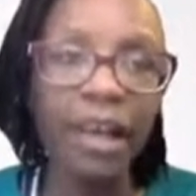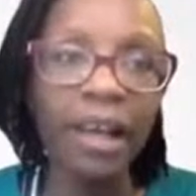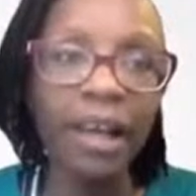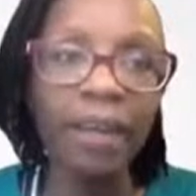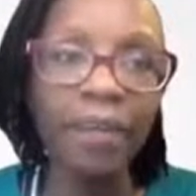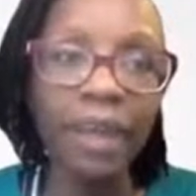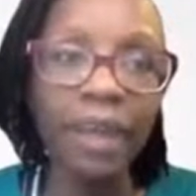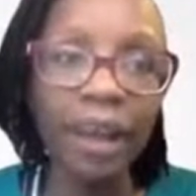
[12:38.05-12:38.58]

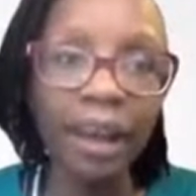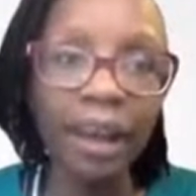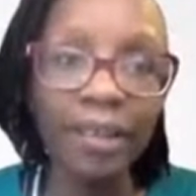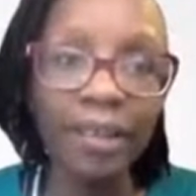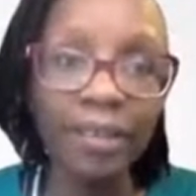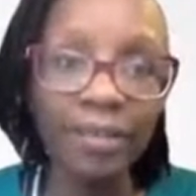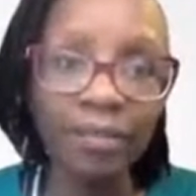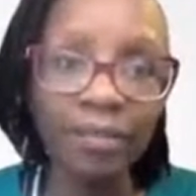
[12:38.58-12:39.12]
uh, there
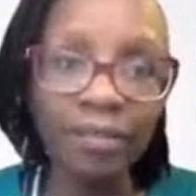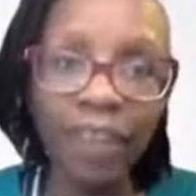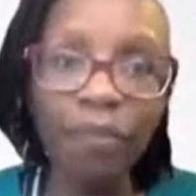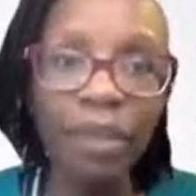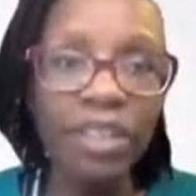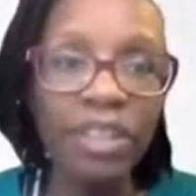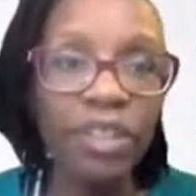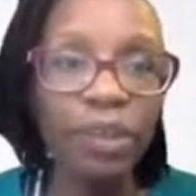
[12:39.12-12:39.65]
are five
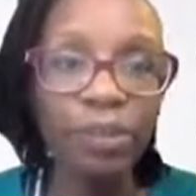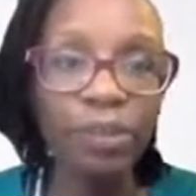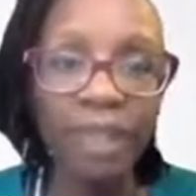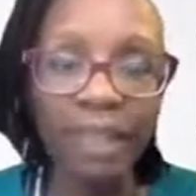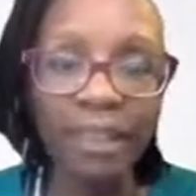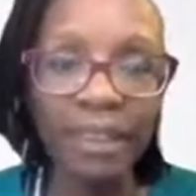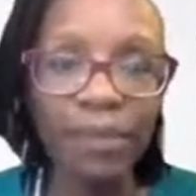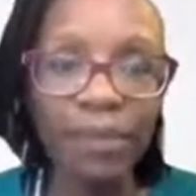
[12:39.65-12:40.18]
major
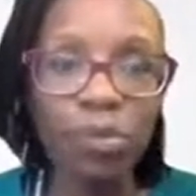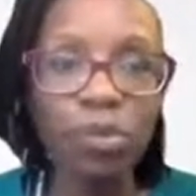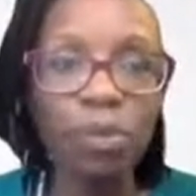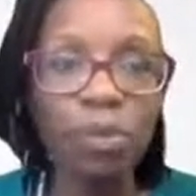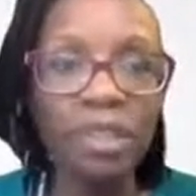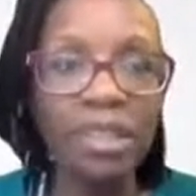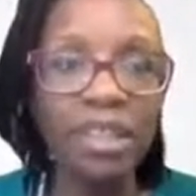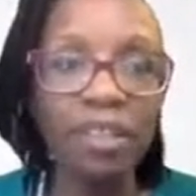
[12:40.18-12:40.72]
objectives which
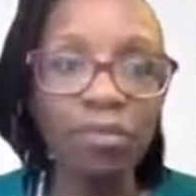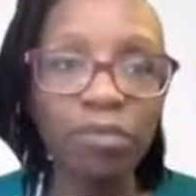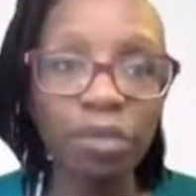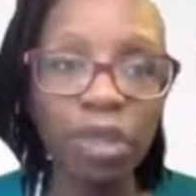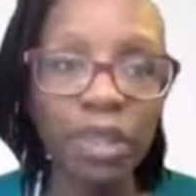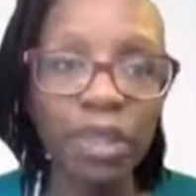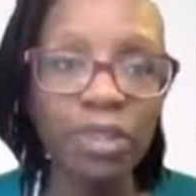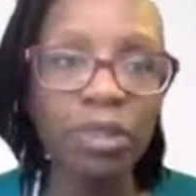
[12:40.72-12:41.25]
basically
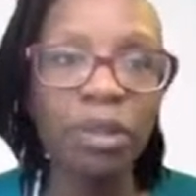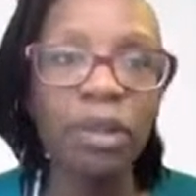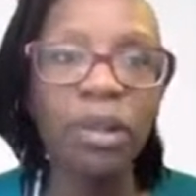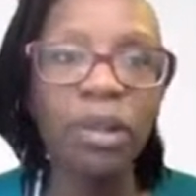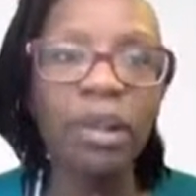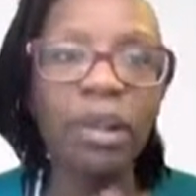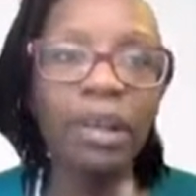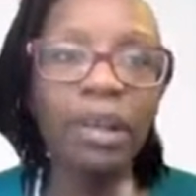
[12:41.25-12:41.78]
focus on